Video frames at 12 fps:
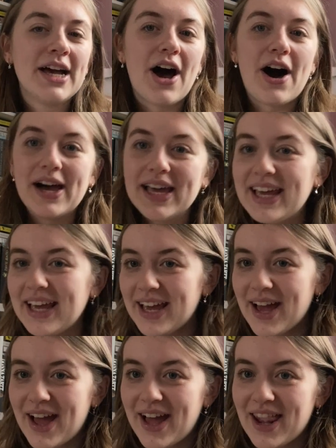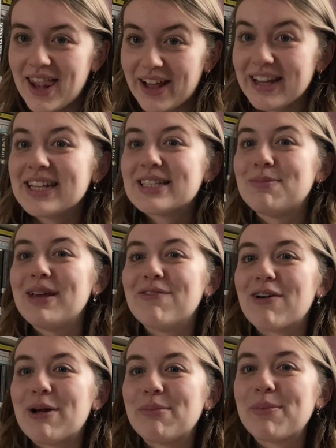I like to be
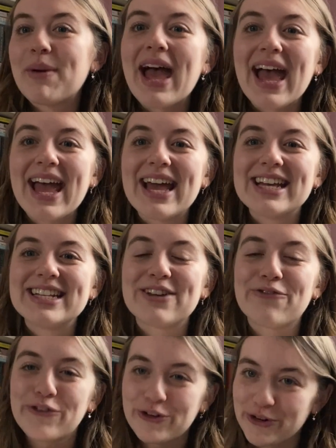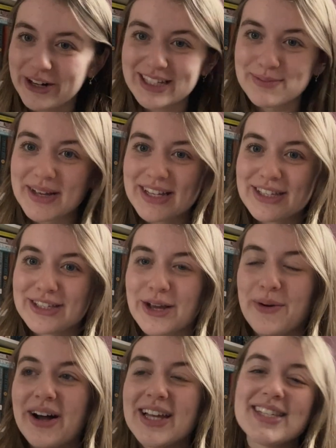very prepared for Christmas,
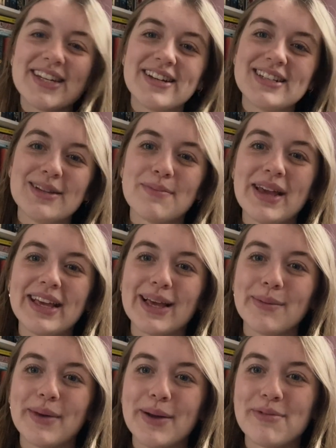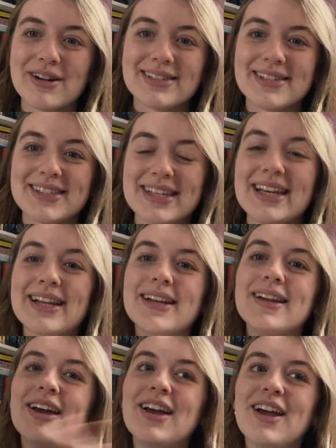so I started making my presents
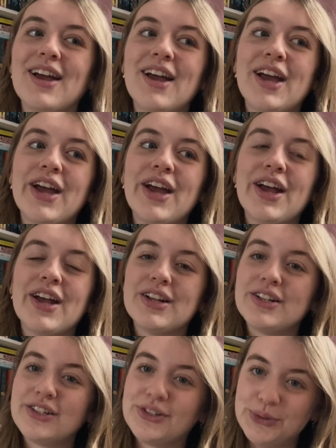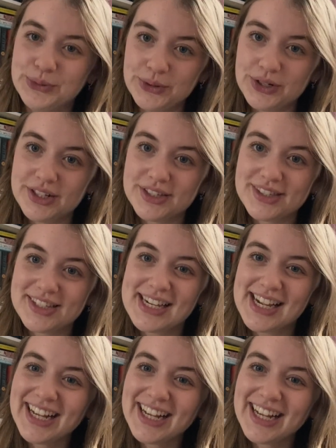in August